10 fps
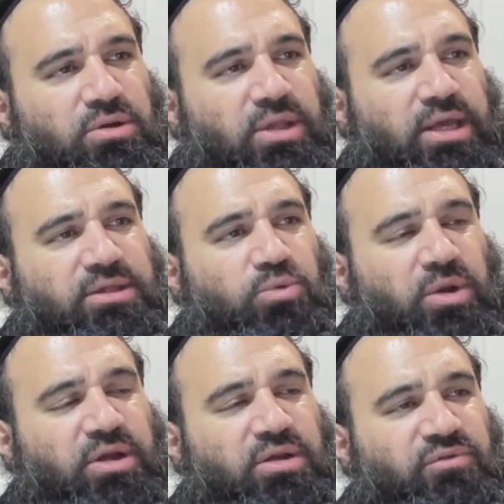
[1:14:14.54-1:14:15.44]
You
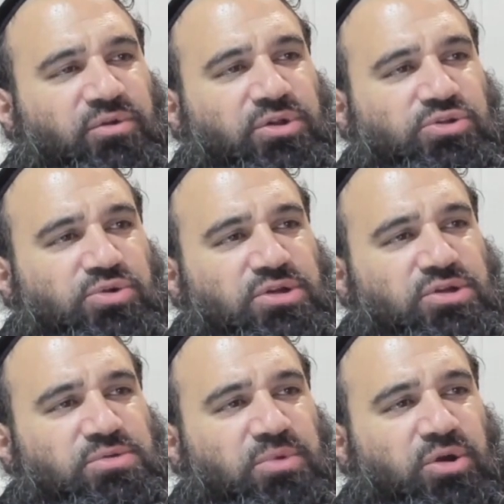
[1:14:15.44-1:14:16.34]
want to convert to
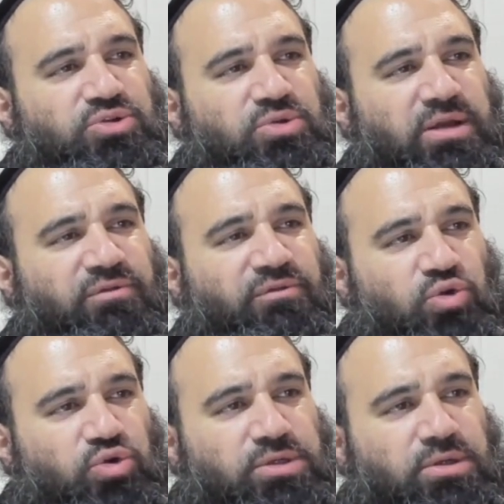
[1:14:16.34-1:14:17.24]
Judaism because you like
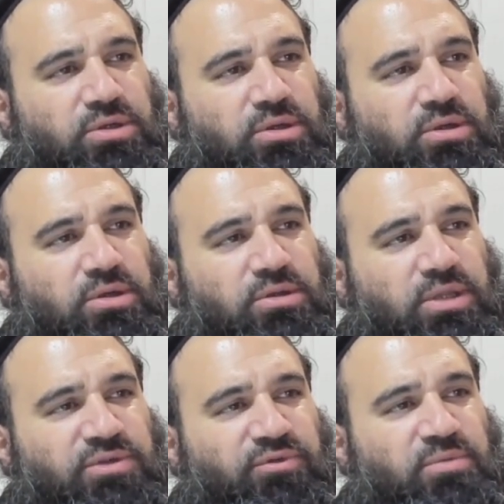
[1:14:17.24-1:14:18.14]
food
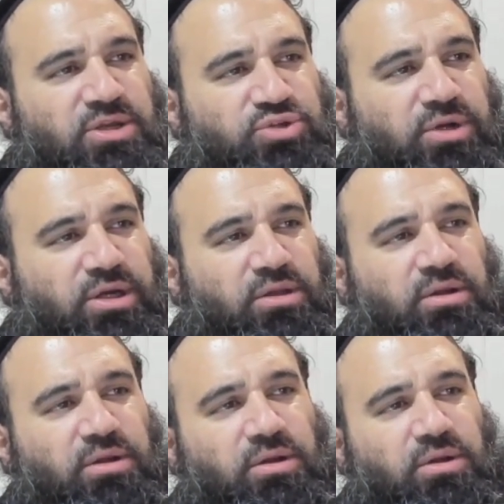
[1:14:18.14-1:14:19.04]
that's from Israel?